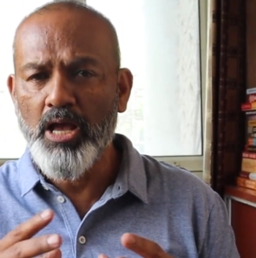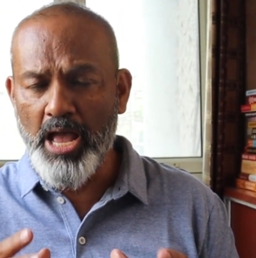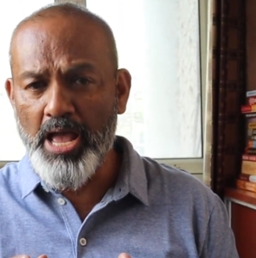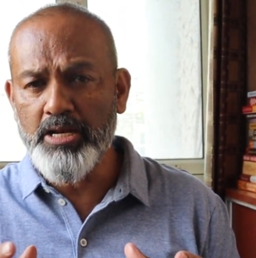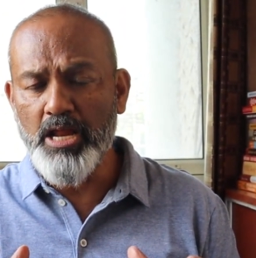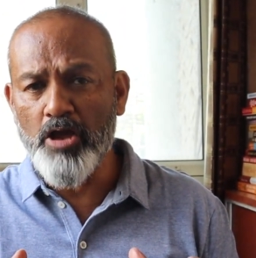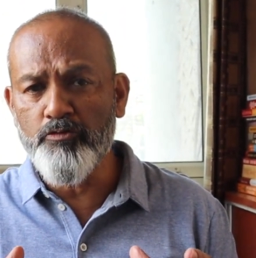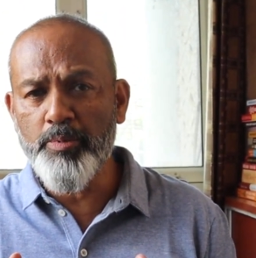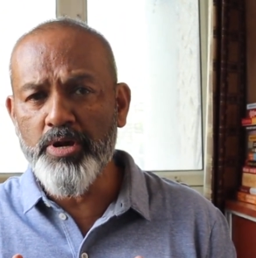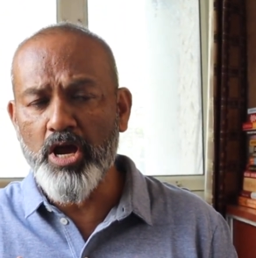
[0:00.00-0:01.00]
and I
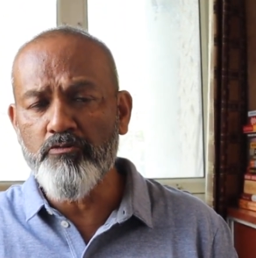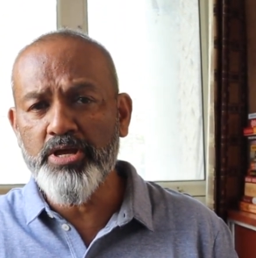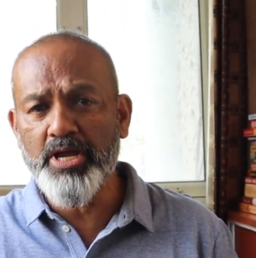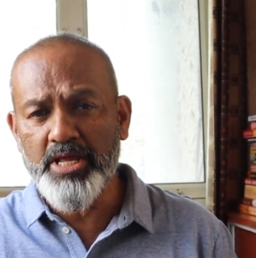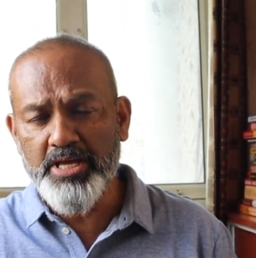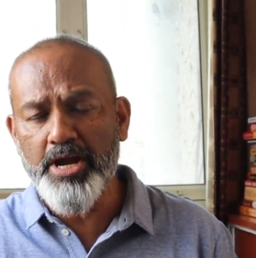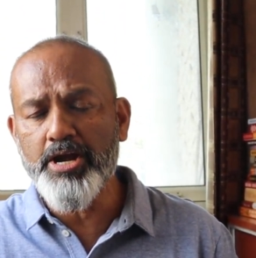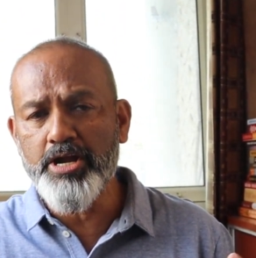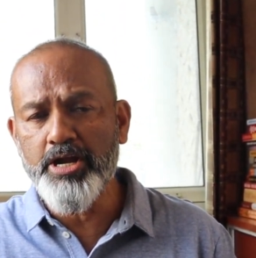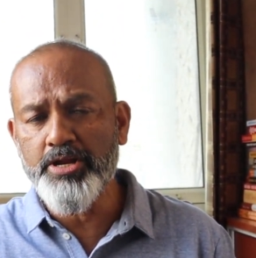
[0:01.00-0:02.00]
would be covering in
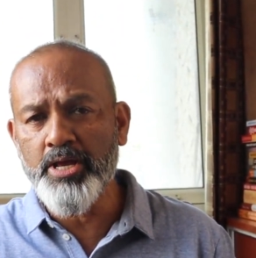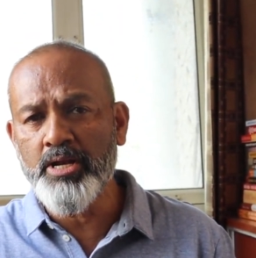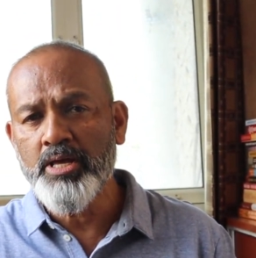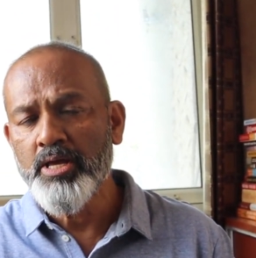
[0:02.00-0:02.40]
greater detail